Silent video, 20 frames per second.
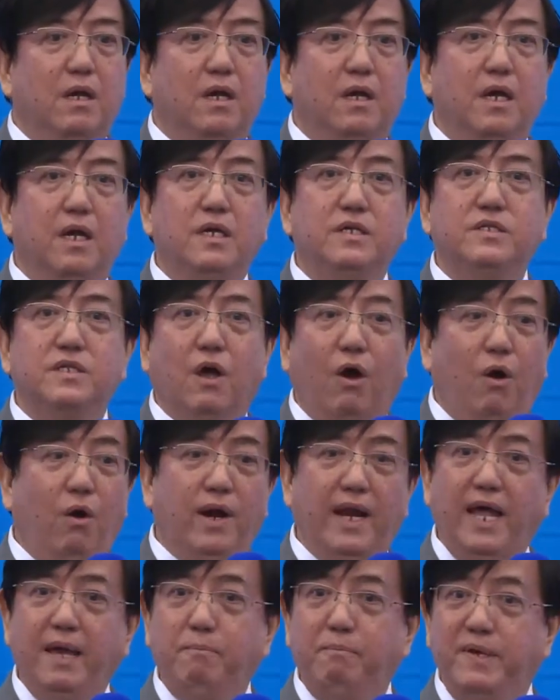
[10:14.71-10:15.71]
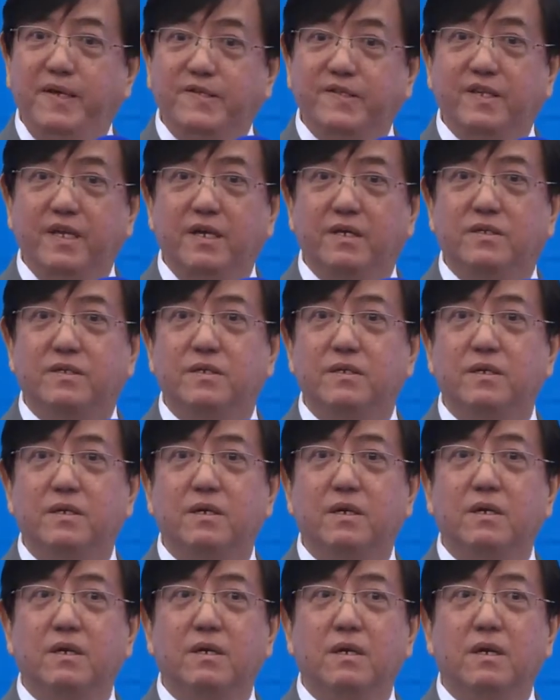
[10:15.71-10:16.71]
It's online business.
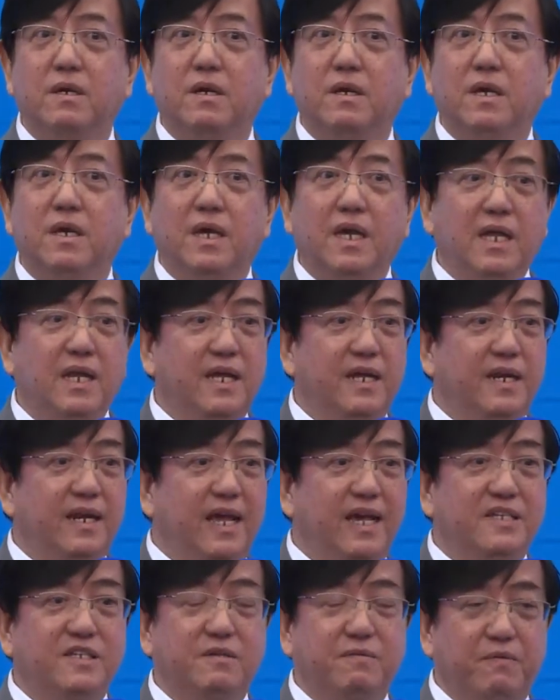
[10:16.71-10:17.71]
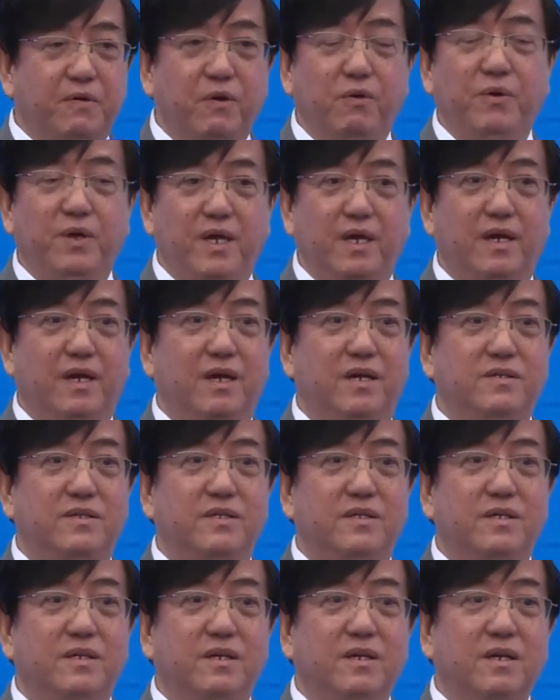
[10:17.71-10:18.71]
In the next few
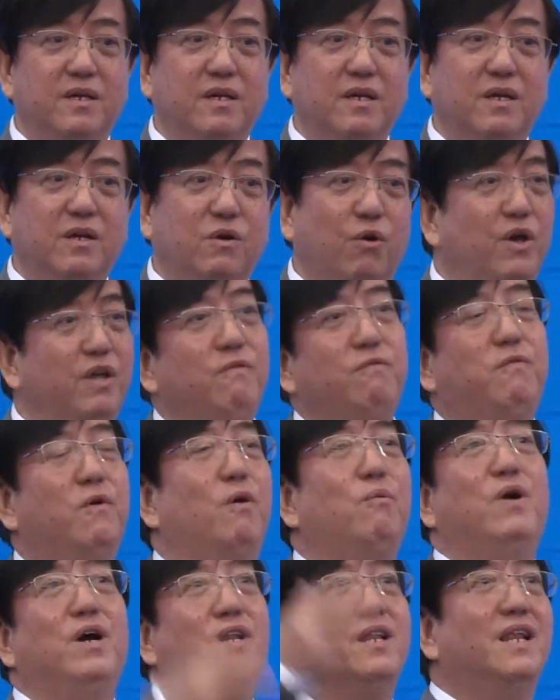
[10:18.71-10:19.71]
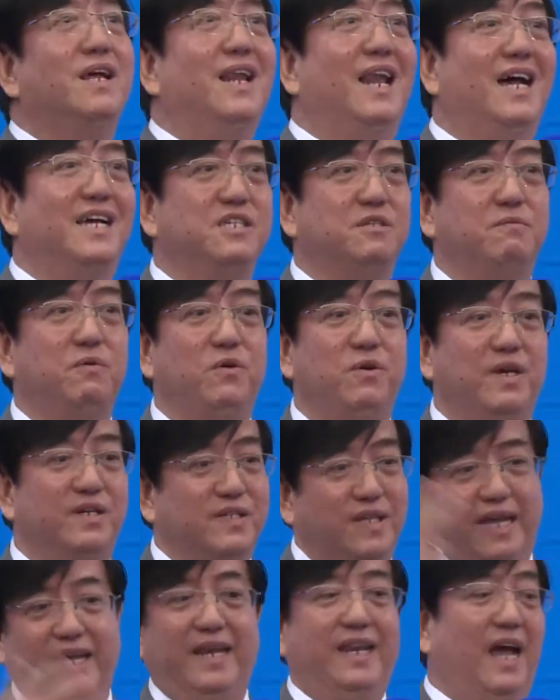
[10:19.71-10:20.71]
years, going forward the last few
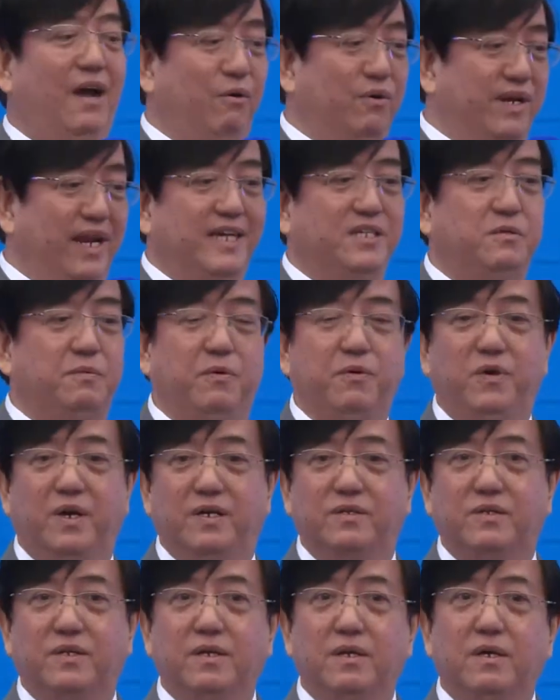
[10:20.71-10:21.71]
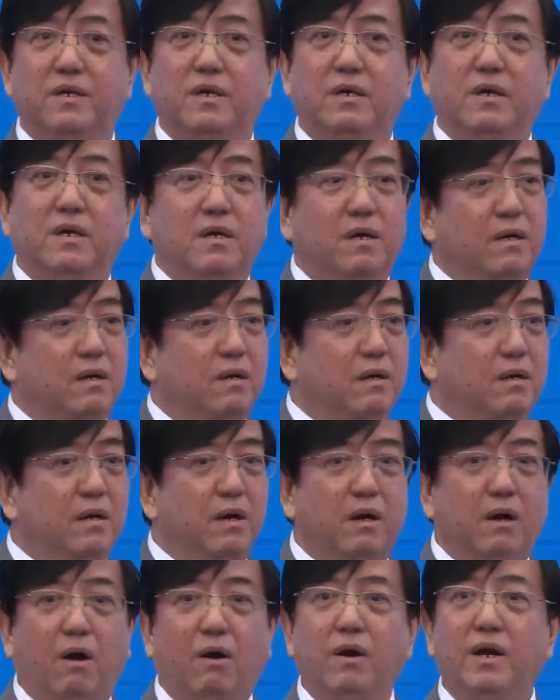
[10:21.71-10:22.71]
years and now next few years,
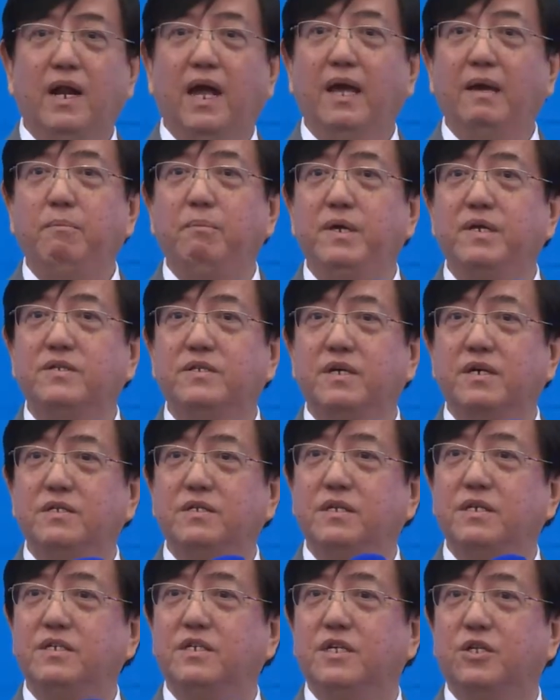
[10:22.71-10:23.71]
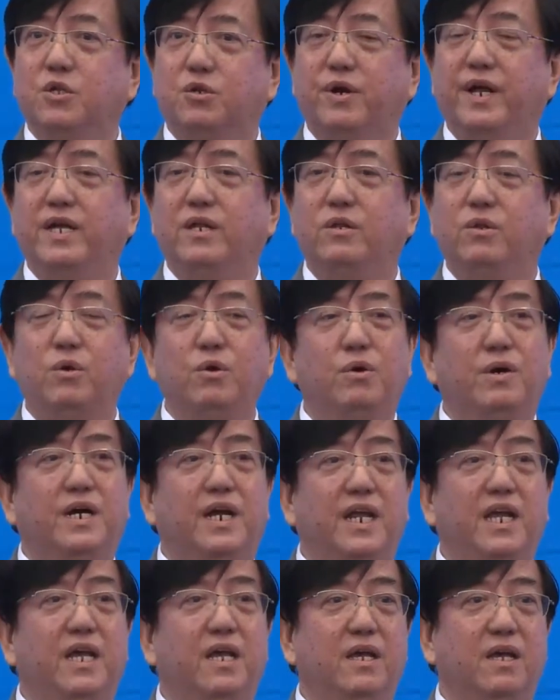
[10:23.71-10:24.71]
online business is a trend. Do you
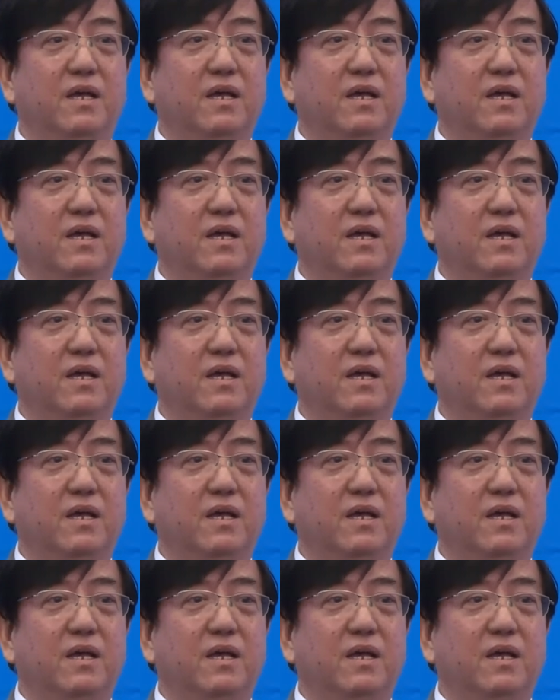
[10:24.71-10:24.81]
agree?